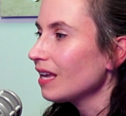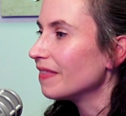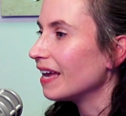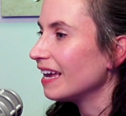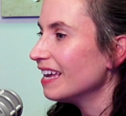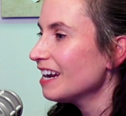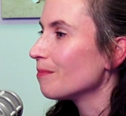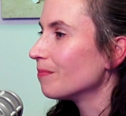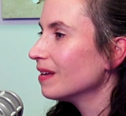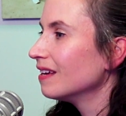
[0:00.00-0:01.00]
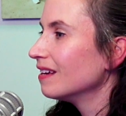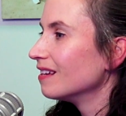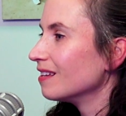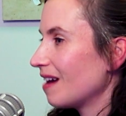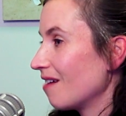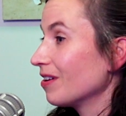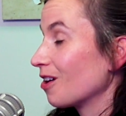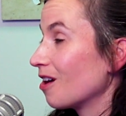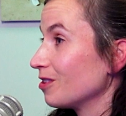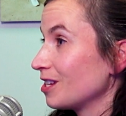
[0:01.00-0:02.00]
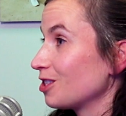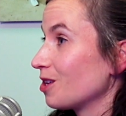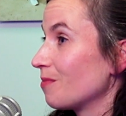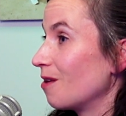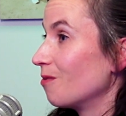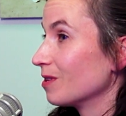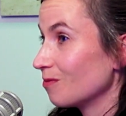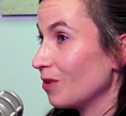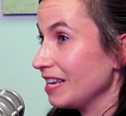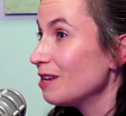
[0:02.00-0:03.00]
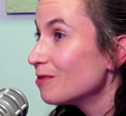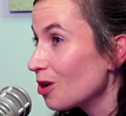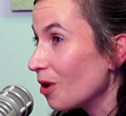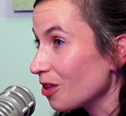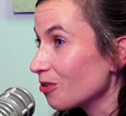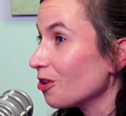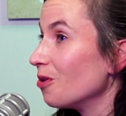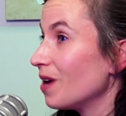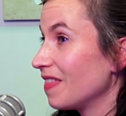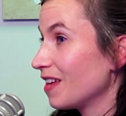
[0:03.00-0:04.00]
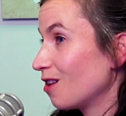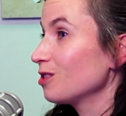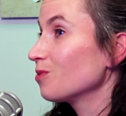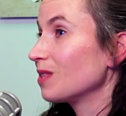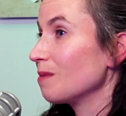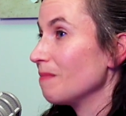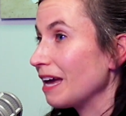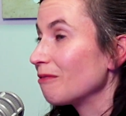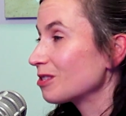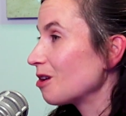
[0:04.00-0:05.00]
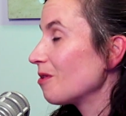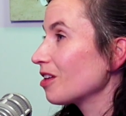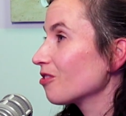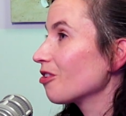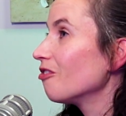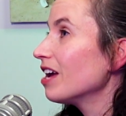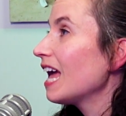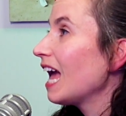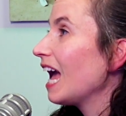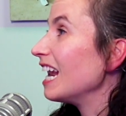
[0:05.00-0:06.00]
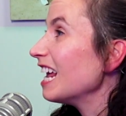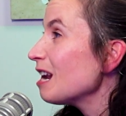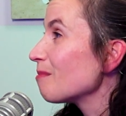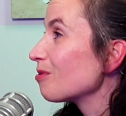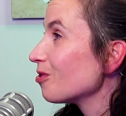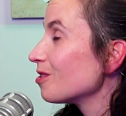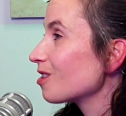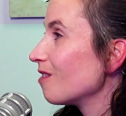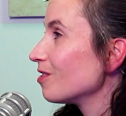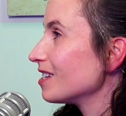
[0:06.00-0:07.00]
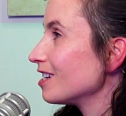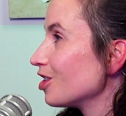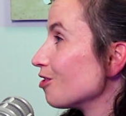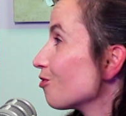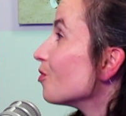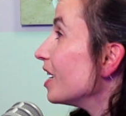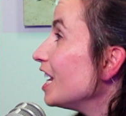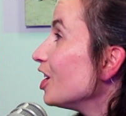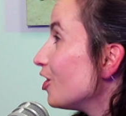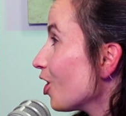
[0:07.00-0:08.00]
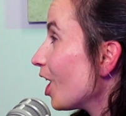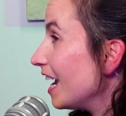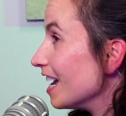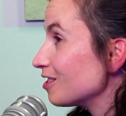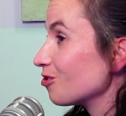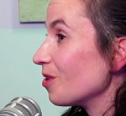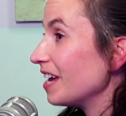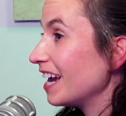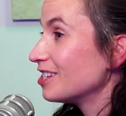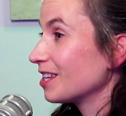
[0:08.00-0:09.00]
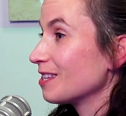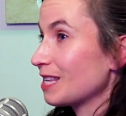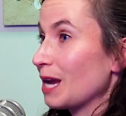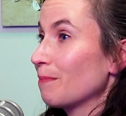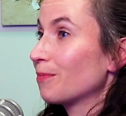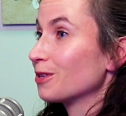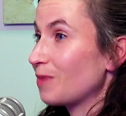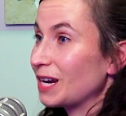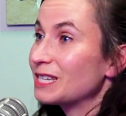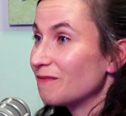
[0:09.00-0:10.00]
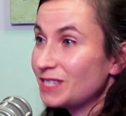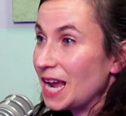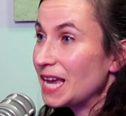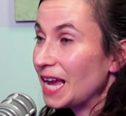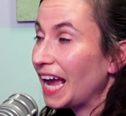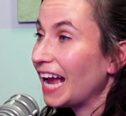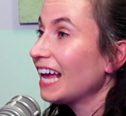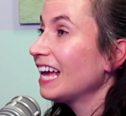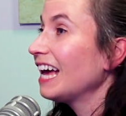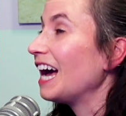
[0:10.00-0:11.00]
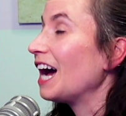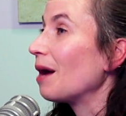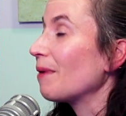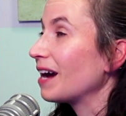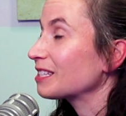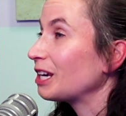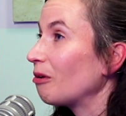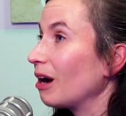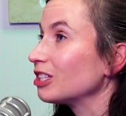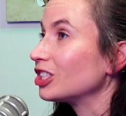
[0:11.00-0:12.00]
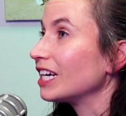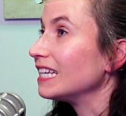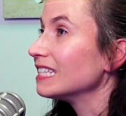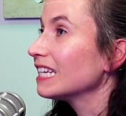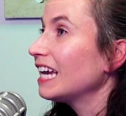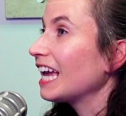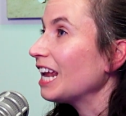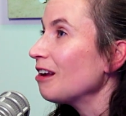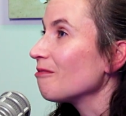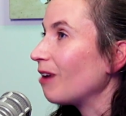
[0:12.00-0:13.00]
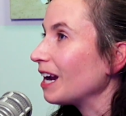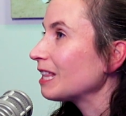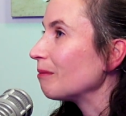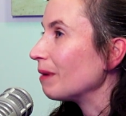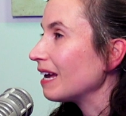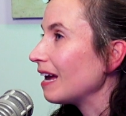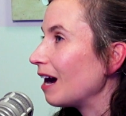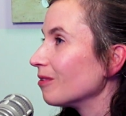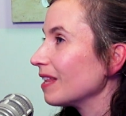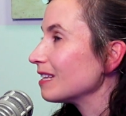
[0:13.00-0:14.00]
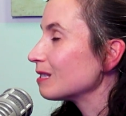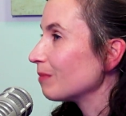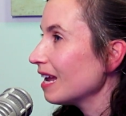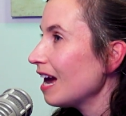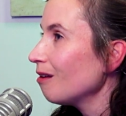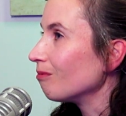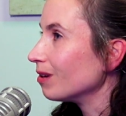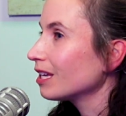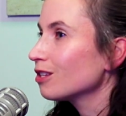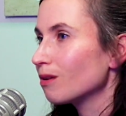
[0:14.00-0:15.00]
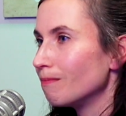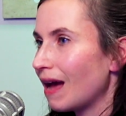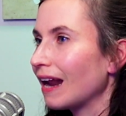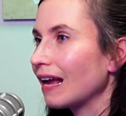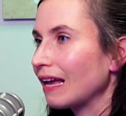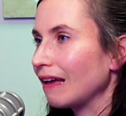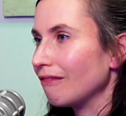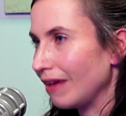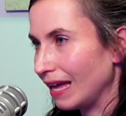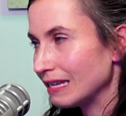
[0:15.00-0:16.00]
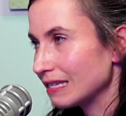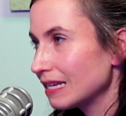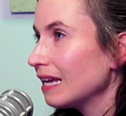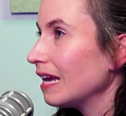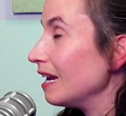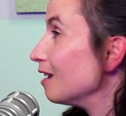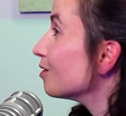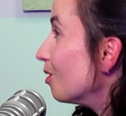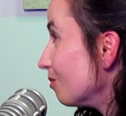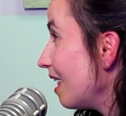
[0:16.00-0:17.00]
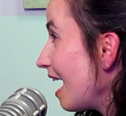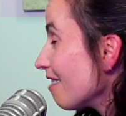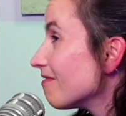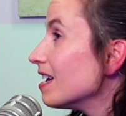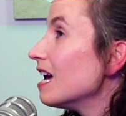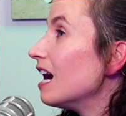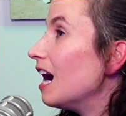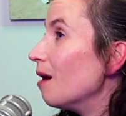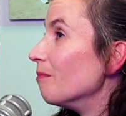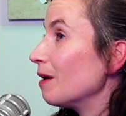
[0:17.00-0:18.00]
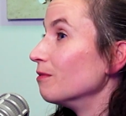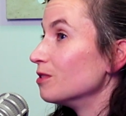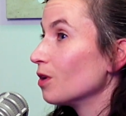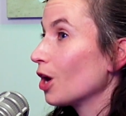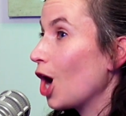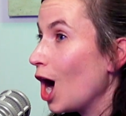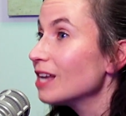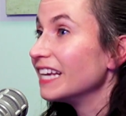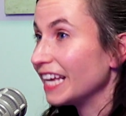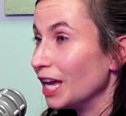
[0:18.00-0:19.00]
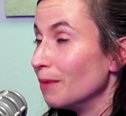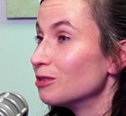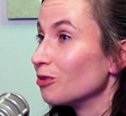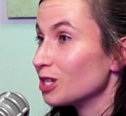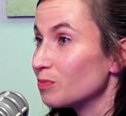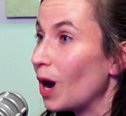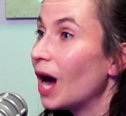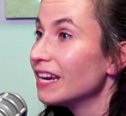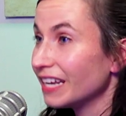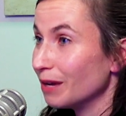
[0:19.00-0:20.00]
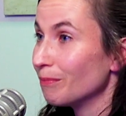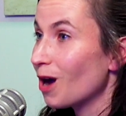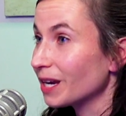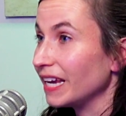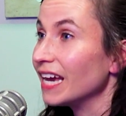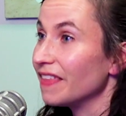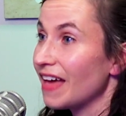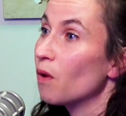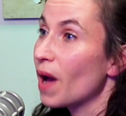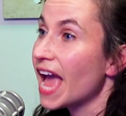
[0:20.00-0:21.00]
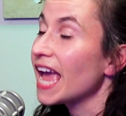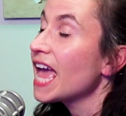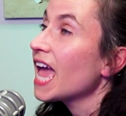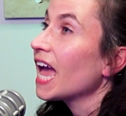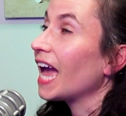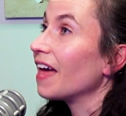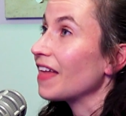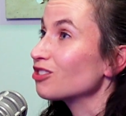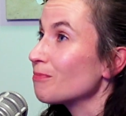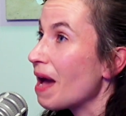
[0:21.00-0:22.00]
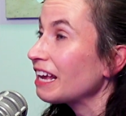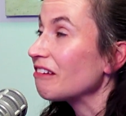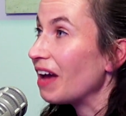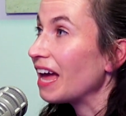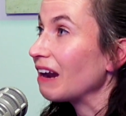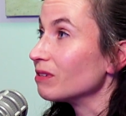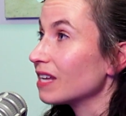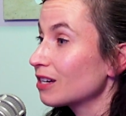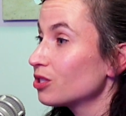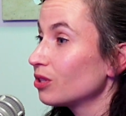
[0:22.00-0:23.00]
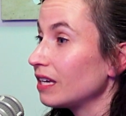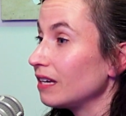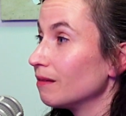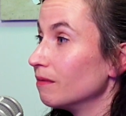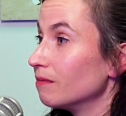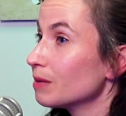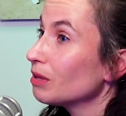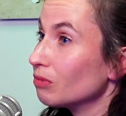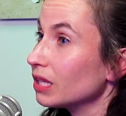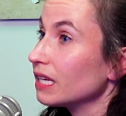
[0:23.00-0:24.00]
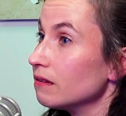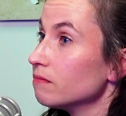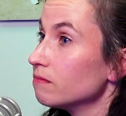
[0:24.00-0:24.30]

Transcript: he ended up having a conversation about what he was going through, and then also what the man was going through. And he ended up, through this conversation, through getting curious, through engaging in this perspective taking, asking questions, he ended up finding out that this man had a really traumatic event in his own life that was causing him to respond to him parking in that way. Yeah. And that traumatic event was actually something really